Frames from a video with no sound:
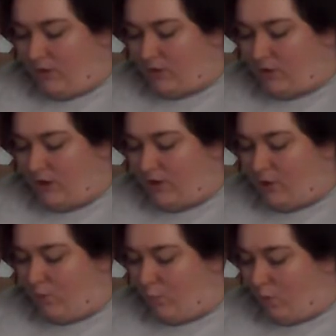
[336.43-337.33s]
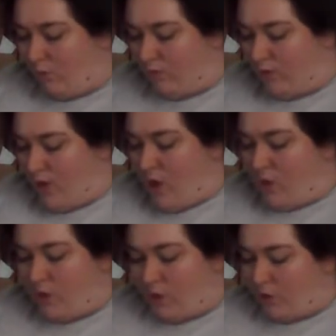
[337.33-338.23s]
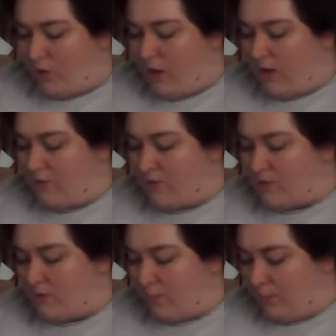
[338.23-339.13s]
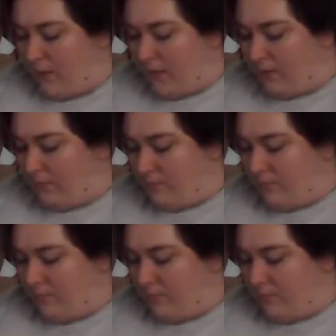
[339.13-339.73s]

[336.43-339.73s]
the great lone wolf, the creative Superman.